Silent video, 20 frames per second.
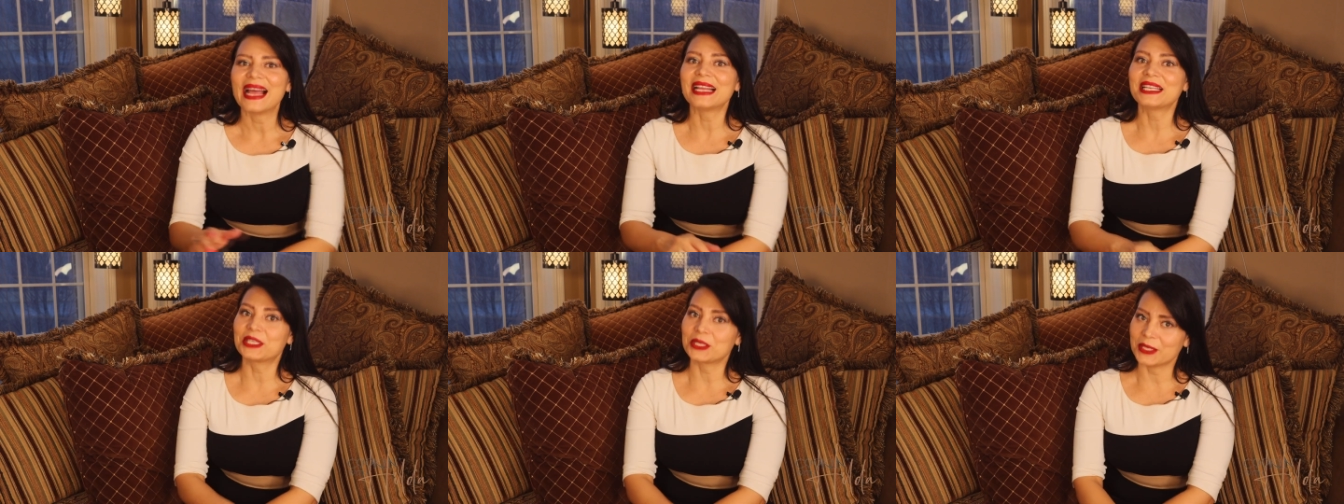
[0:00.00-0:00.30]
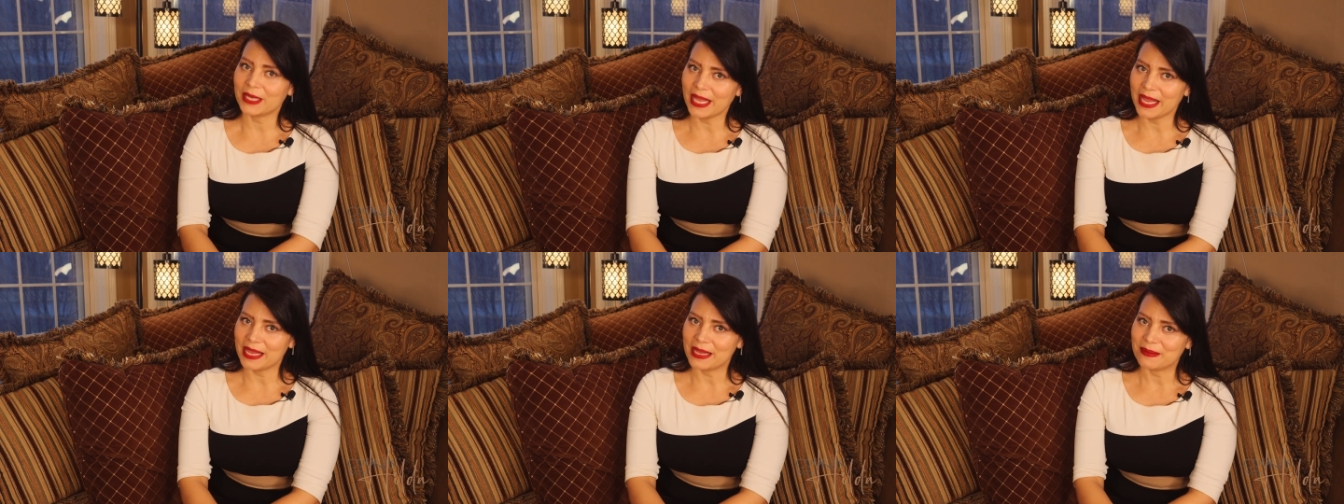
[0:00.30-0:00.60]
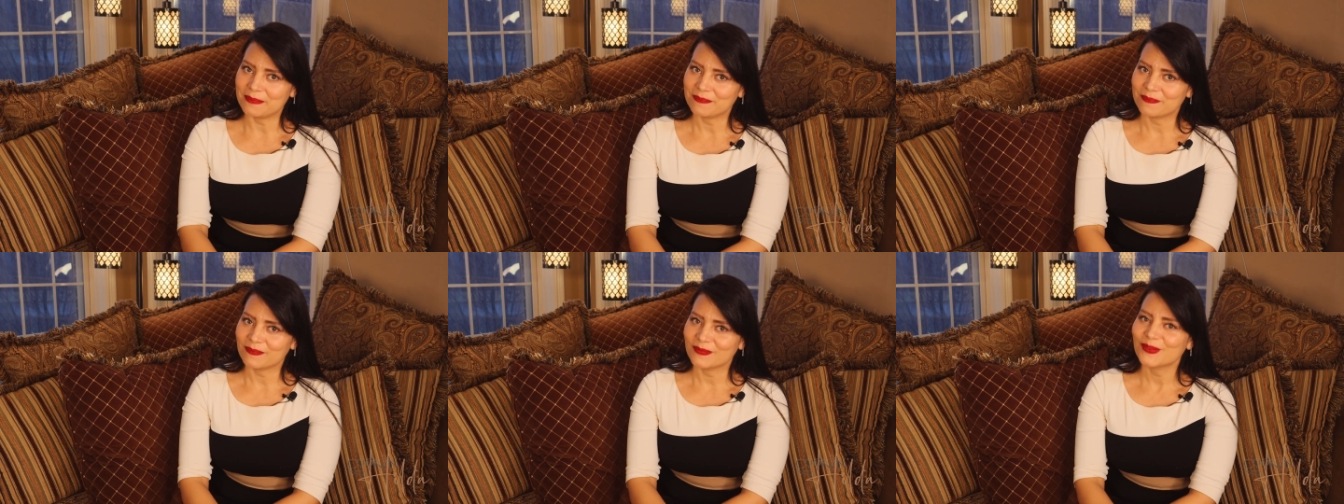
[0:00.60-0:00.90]
And today,
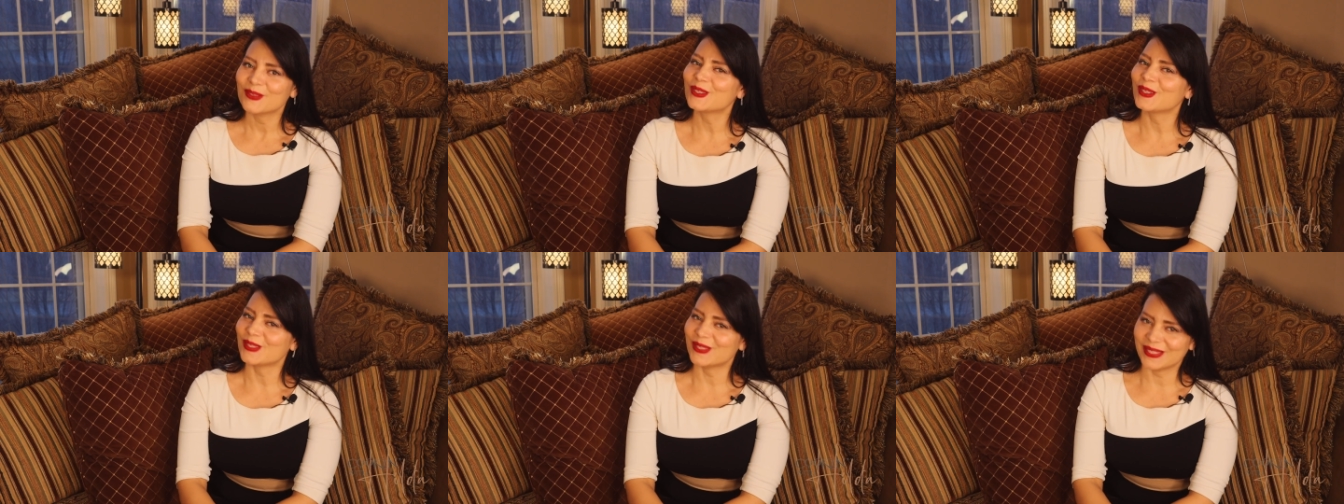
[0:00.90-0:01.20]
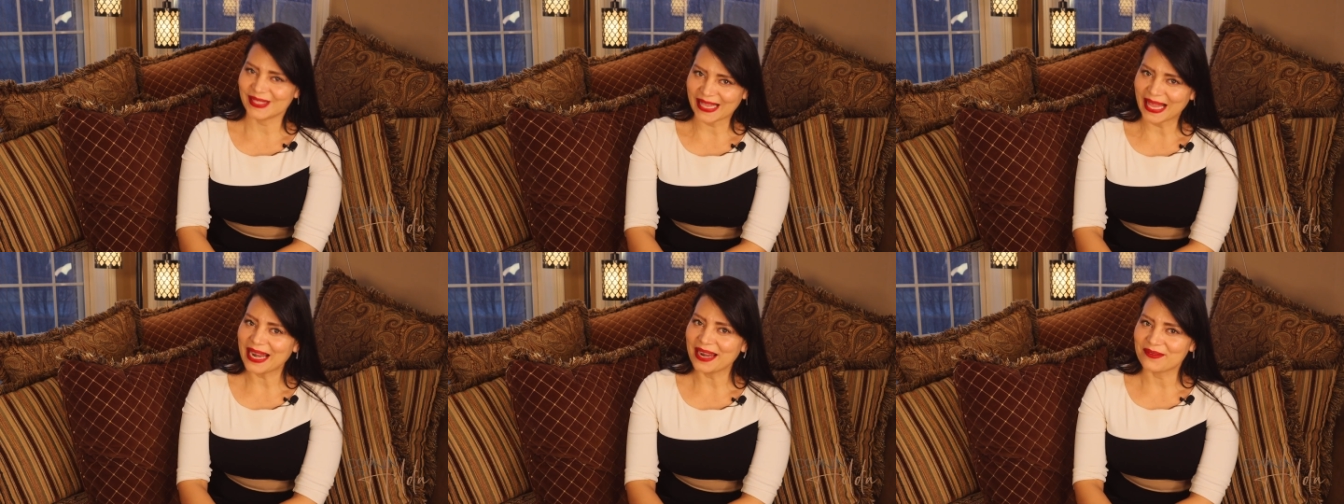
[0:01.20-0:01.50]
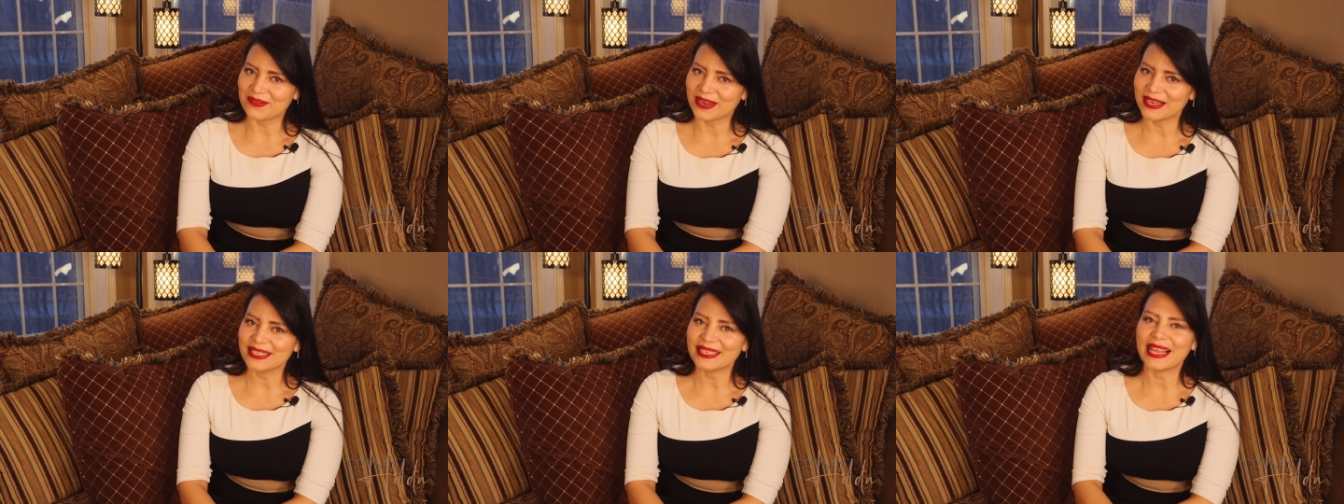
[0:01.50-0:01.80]
to
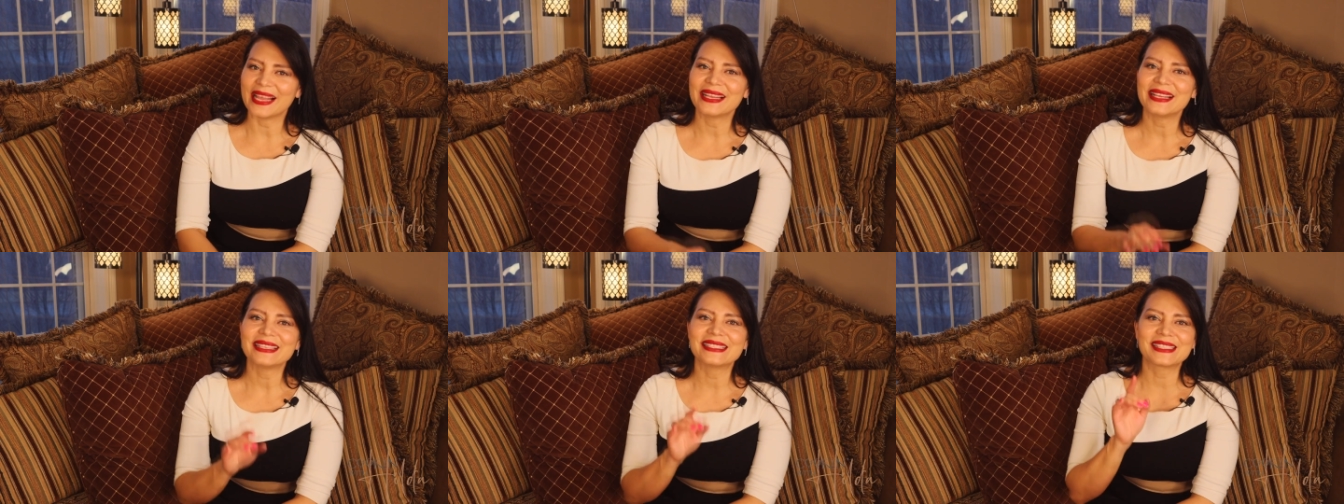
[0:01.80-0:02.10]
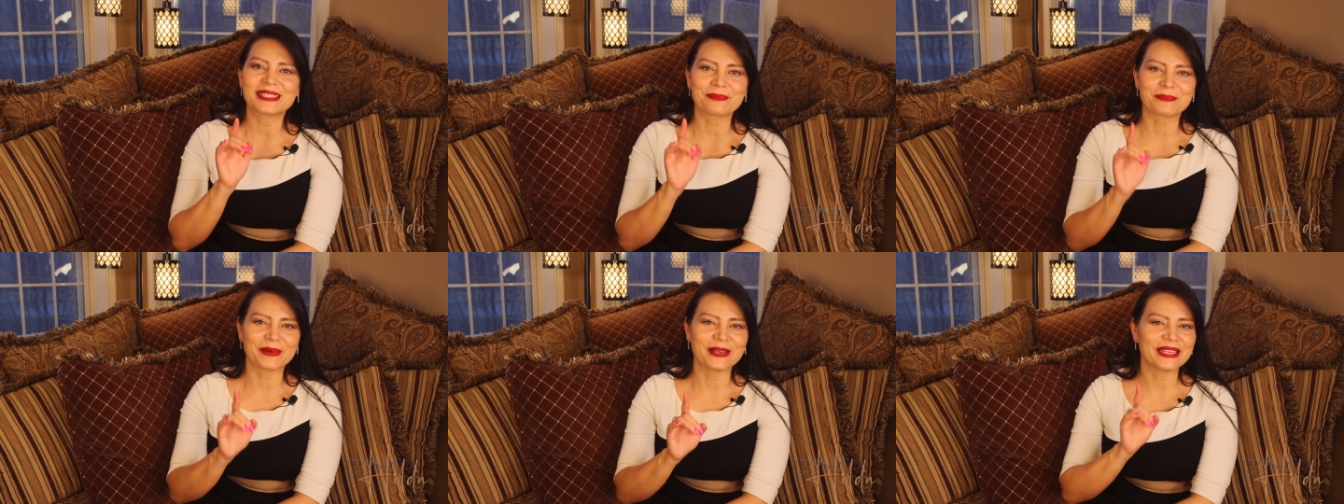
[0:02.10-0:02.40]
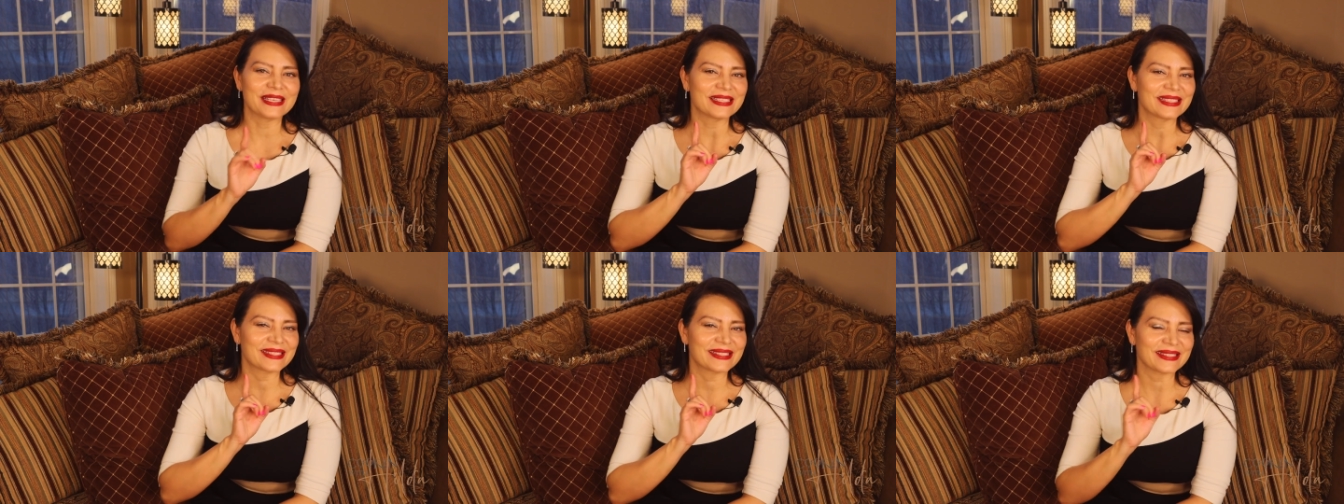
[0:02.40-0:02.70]
celebrate that
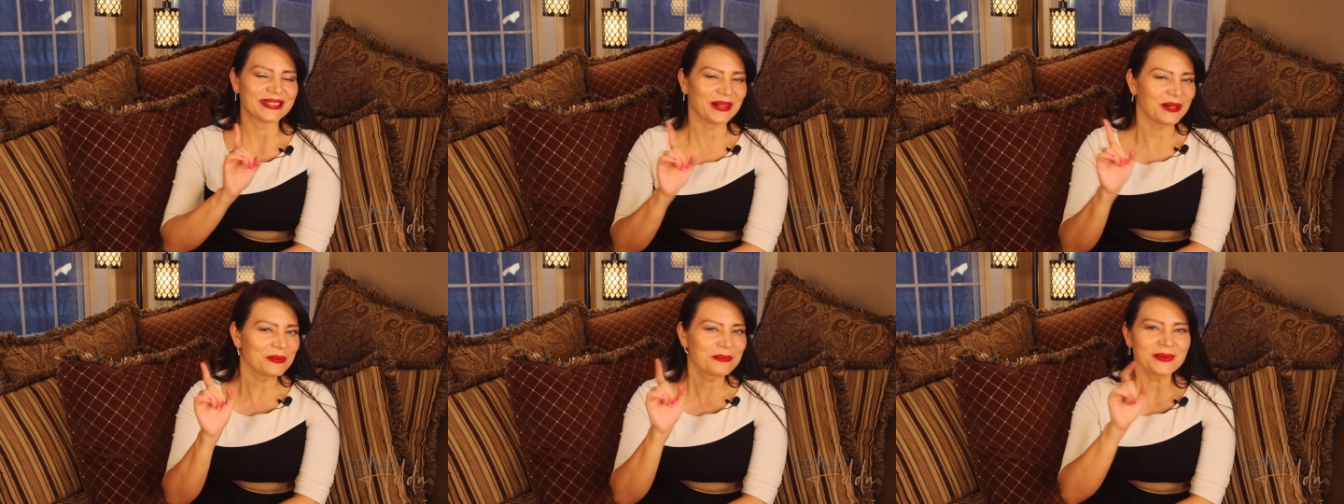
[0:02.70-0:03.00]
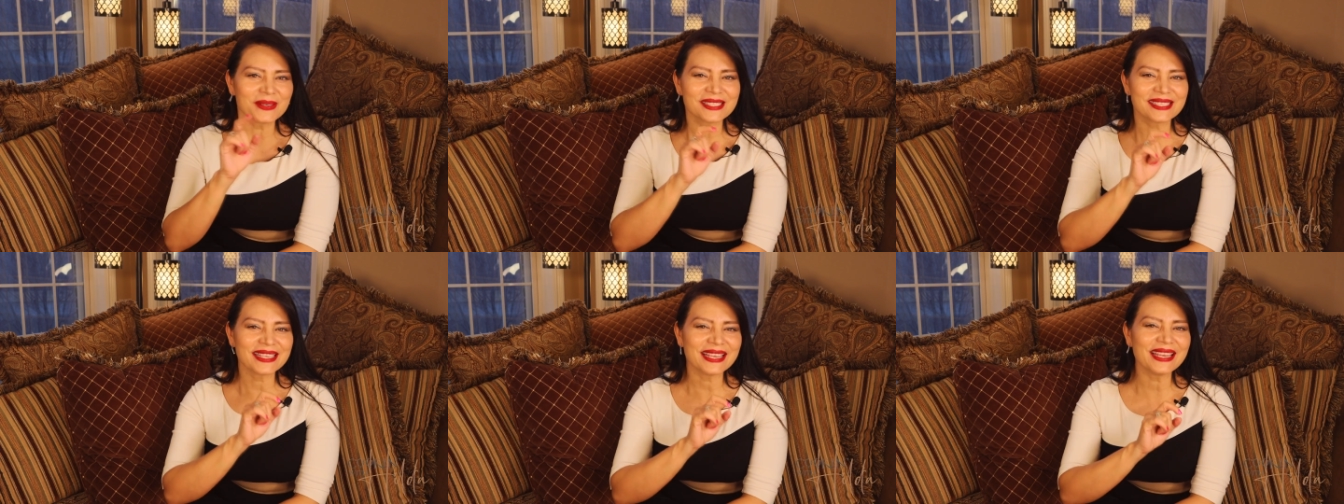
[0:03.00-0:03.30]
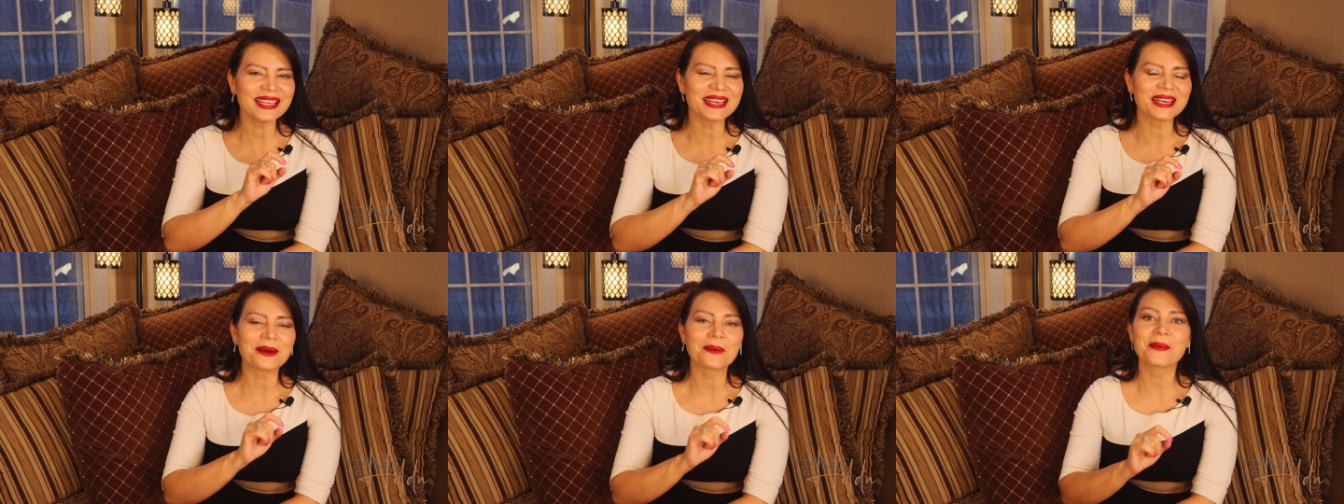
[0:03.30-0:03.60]
spring is almost
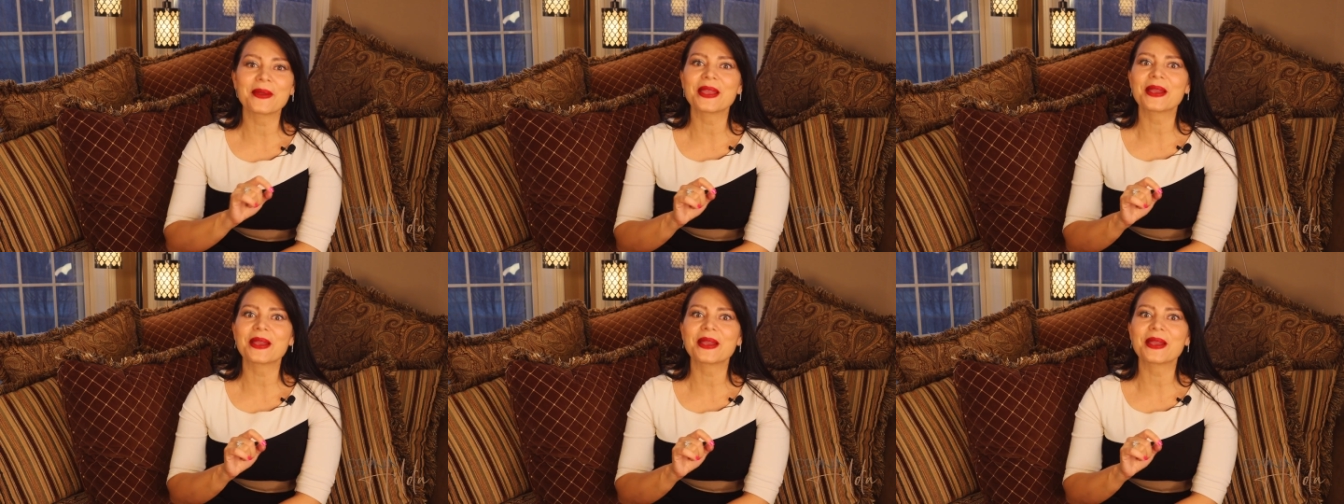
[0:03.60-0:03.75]
here,